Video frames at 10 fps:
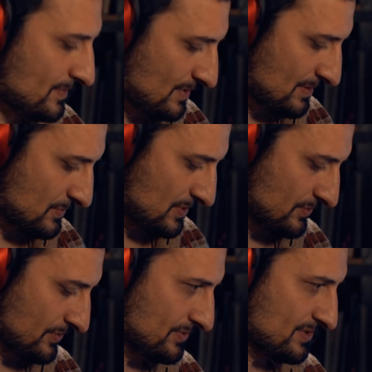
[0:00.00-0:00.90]
I'm going to
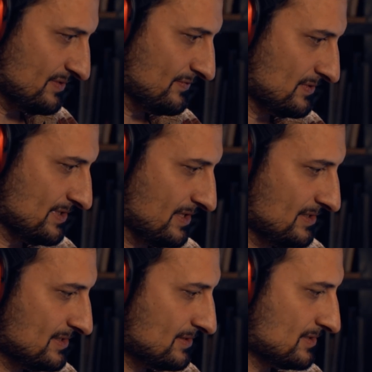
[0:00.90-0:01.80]
turn this off for a
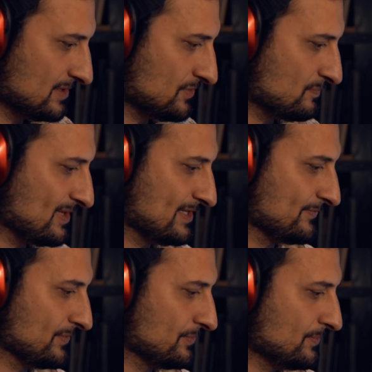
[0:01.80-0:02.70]
second. There's a surprise
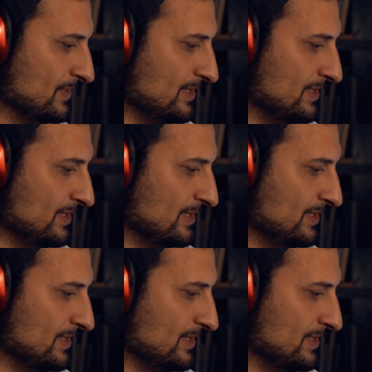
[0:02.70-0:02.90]
for you.